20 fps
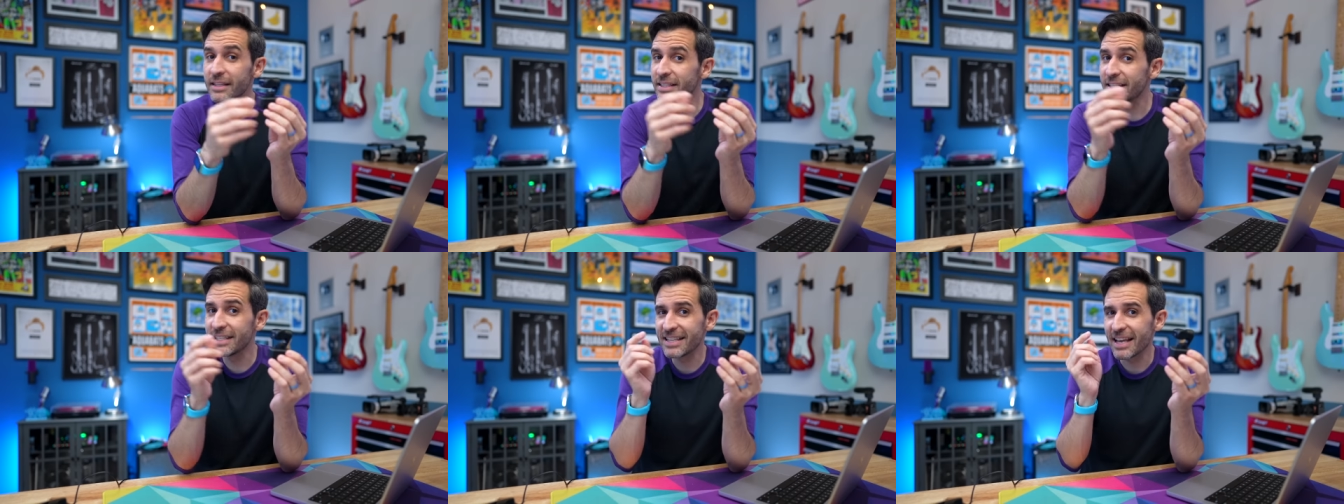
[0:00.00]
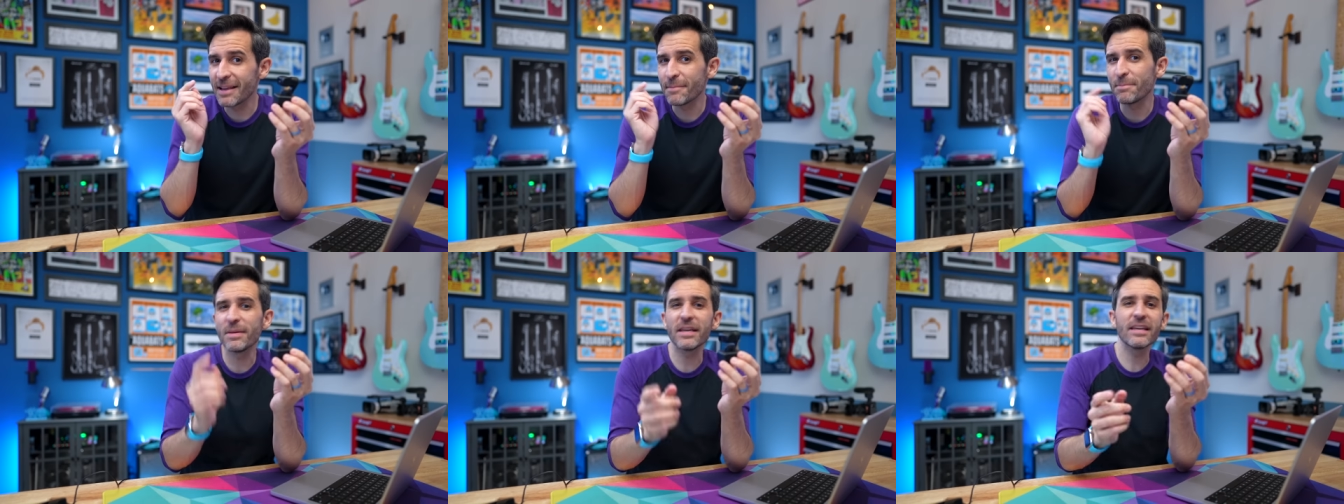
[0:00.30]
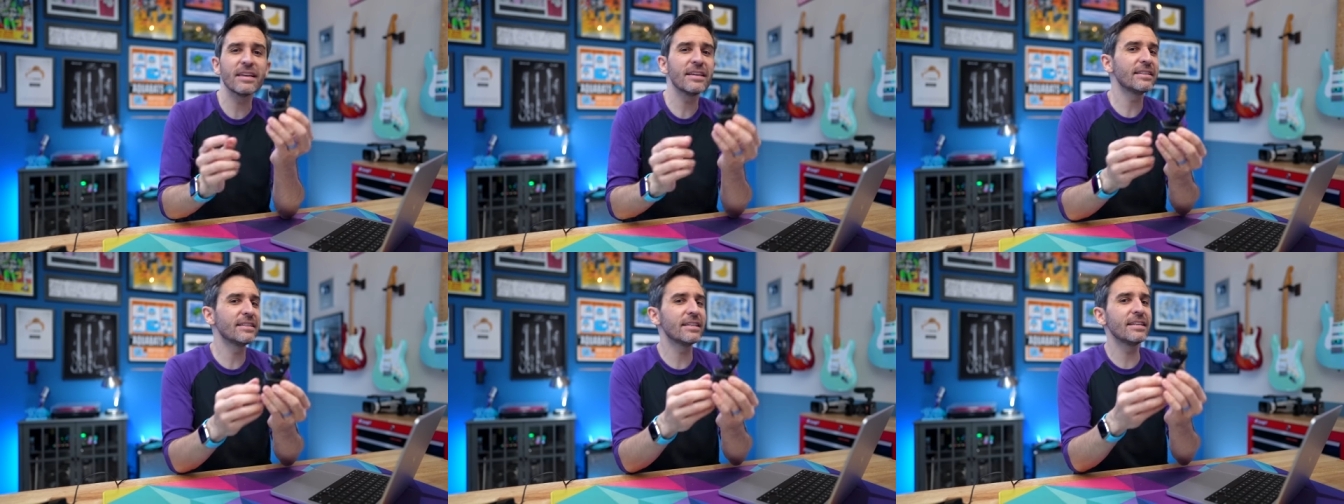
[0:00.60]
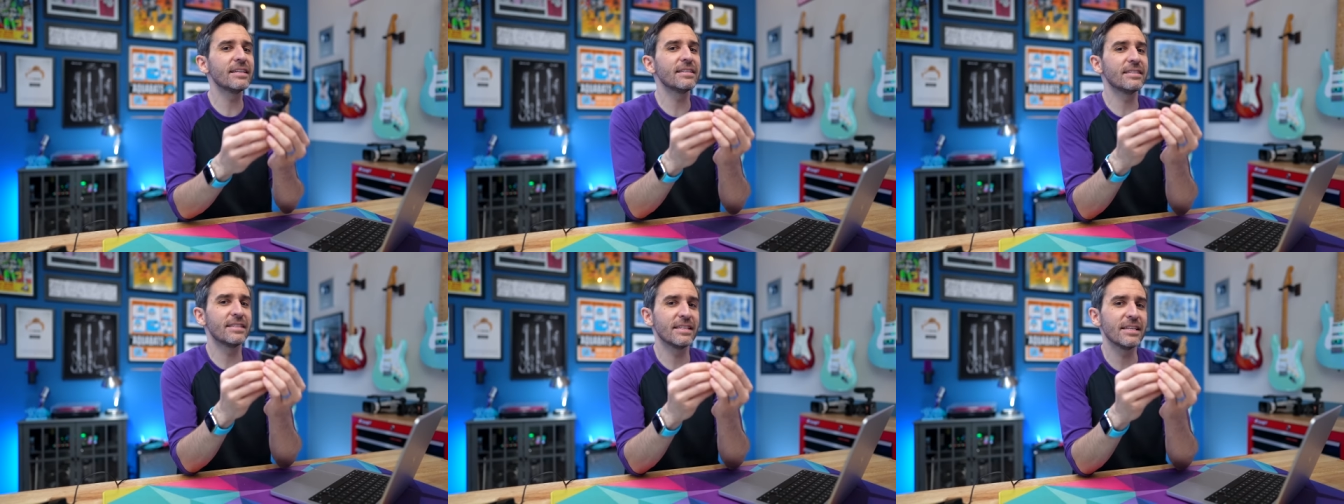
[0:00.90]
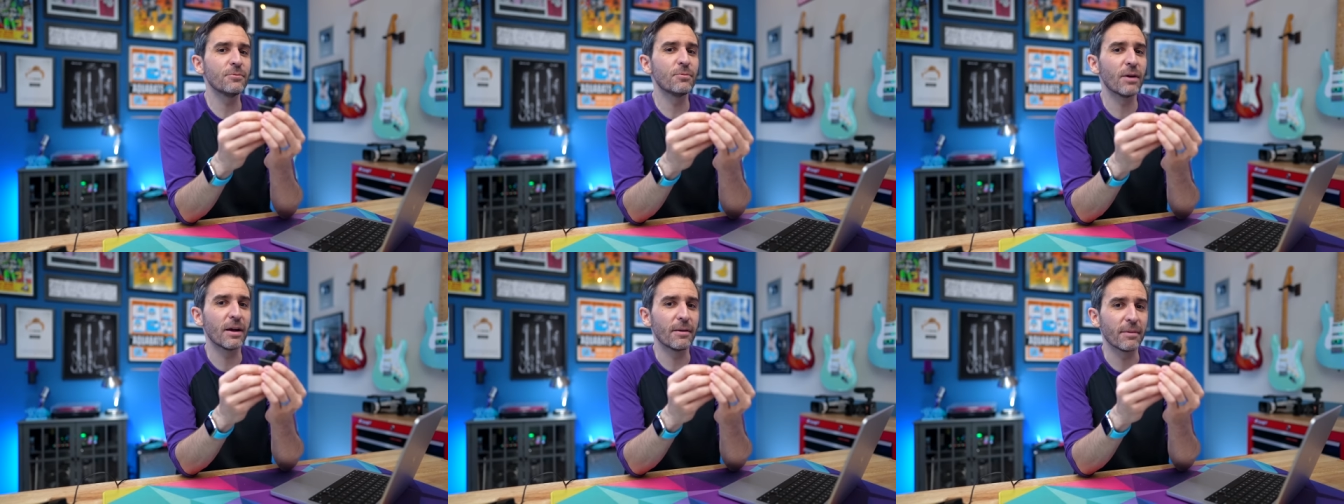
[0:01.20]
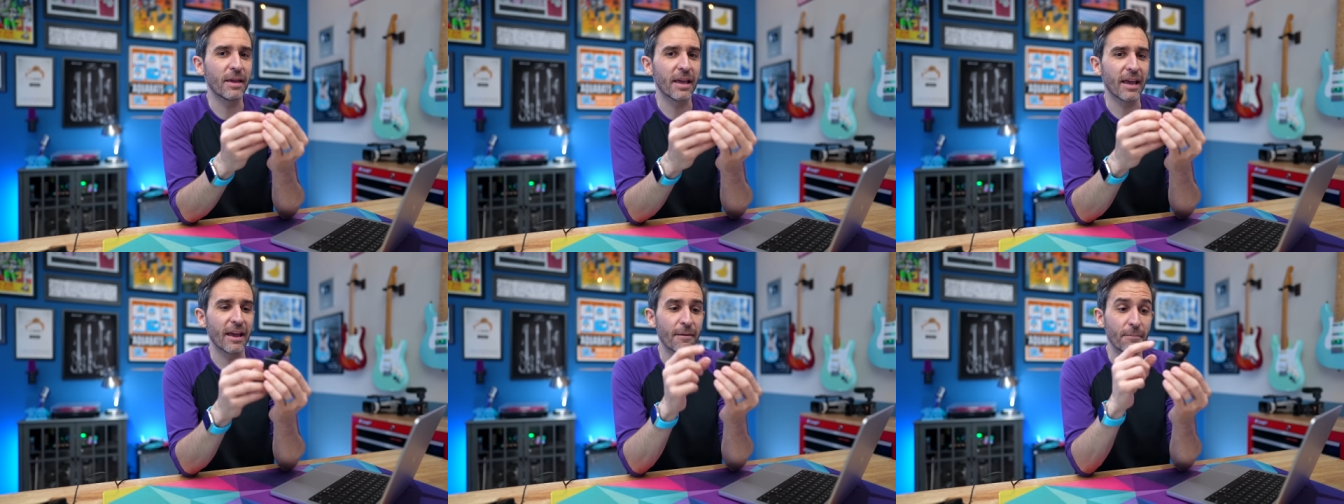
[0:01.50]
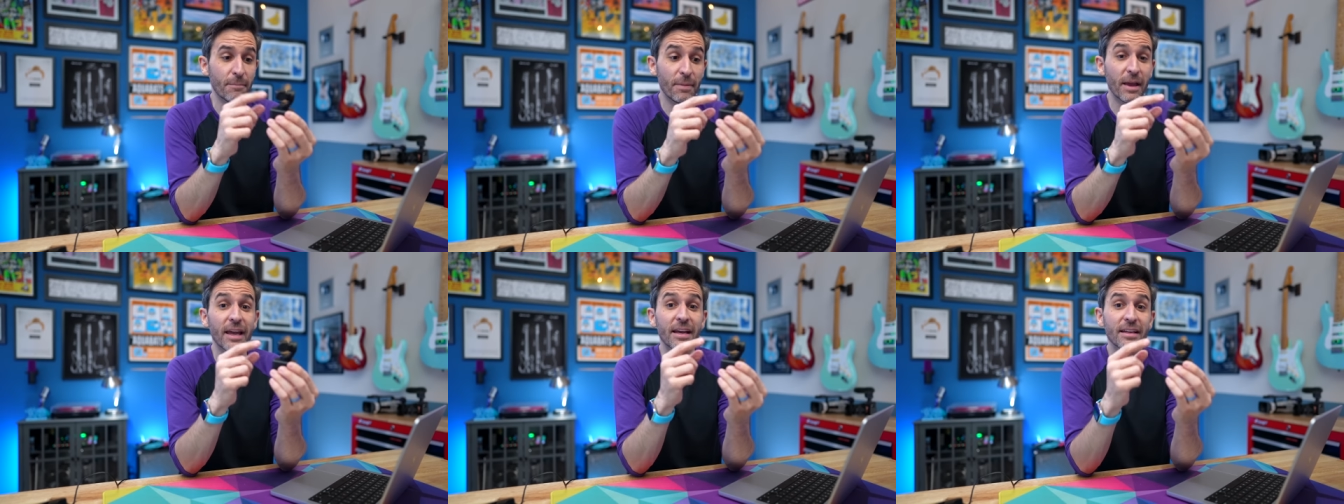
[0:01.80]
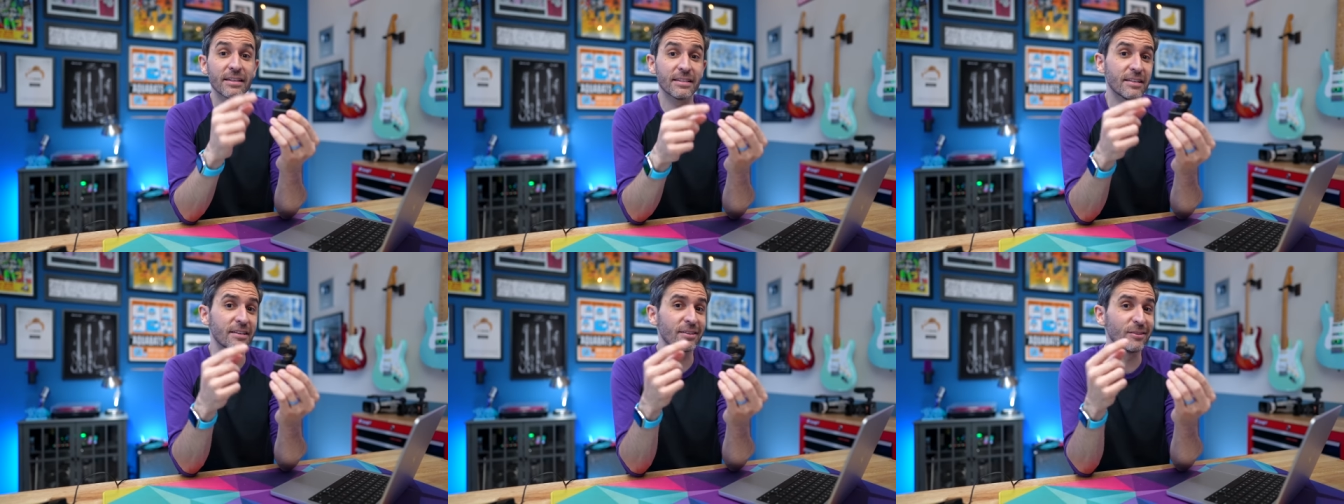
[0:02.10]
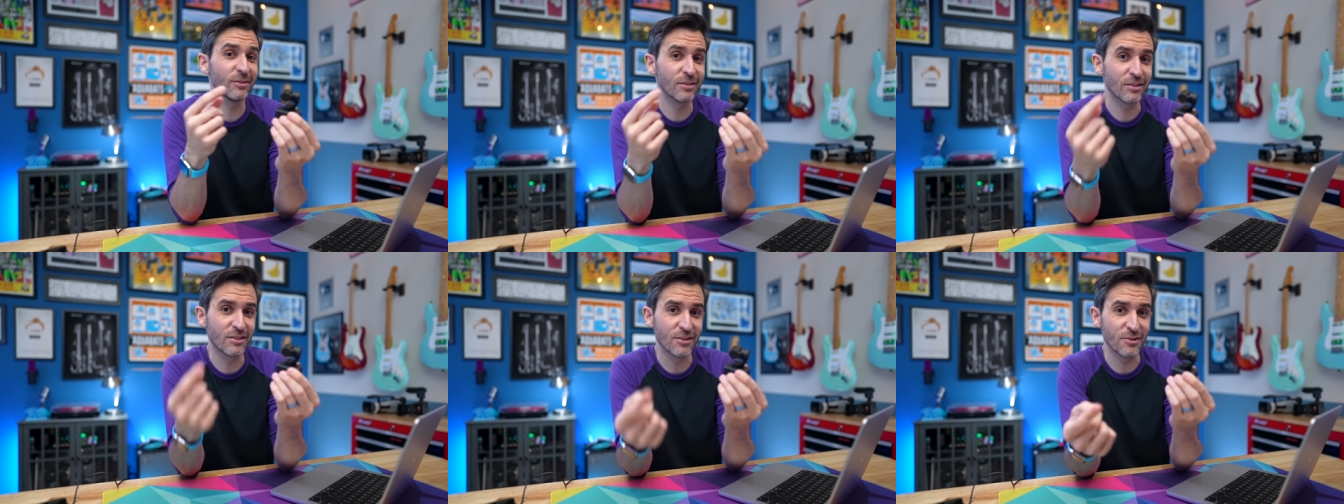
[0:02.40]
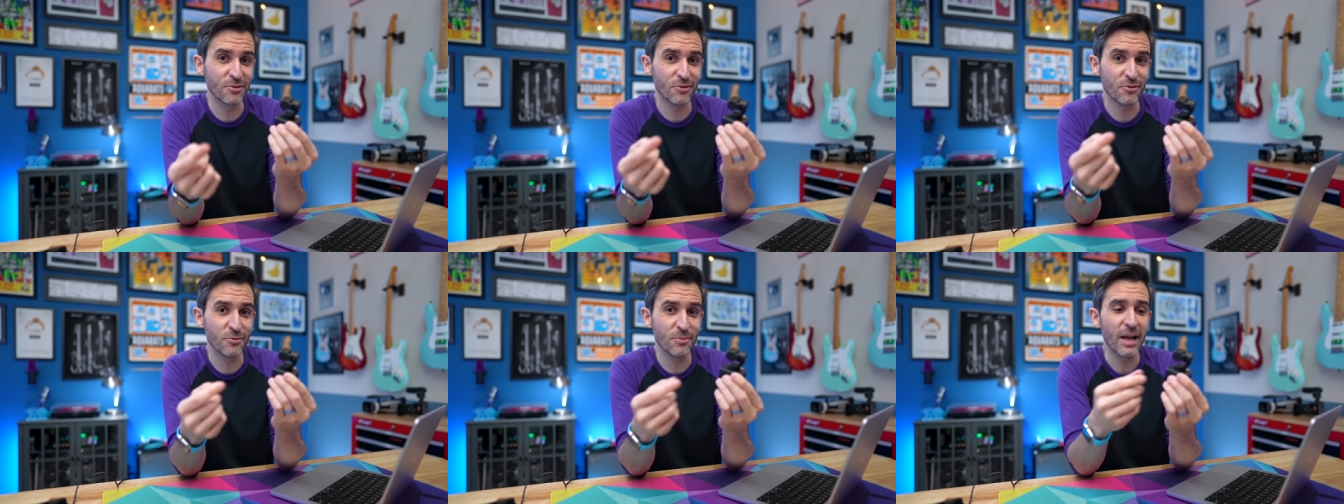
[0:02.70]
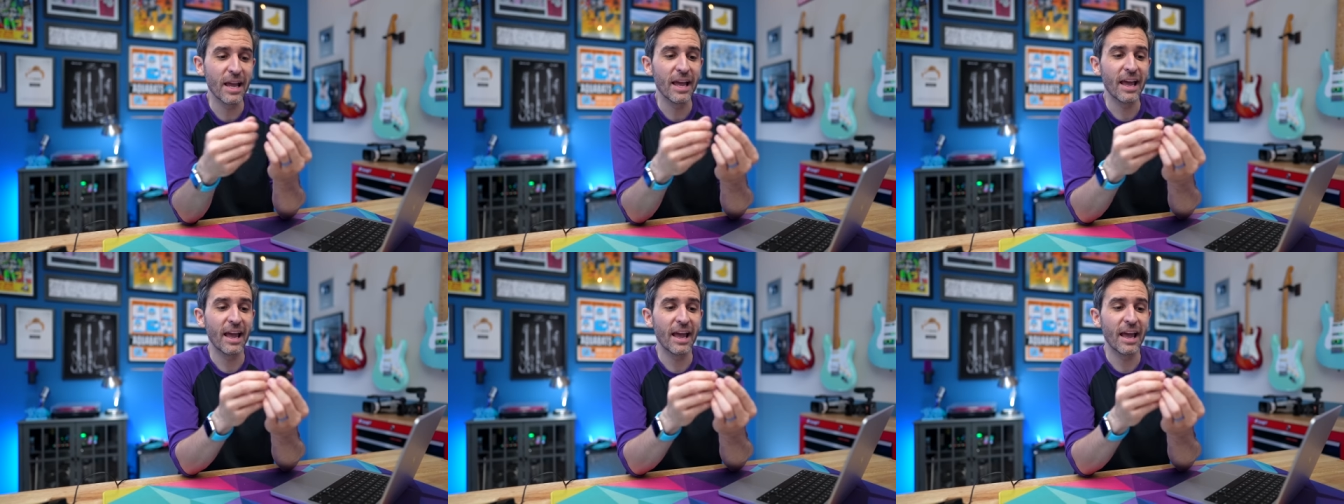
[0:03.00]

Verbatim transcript: This is a P T Z webcam, pan, tilt, zoom,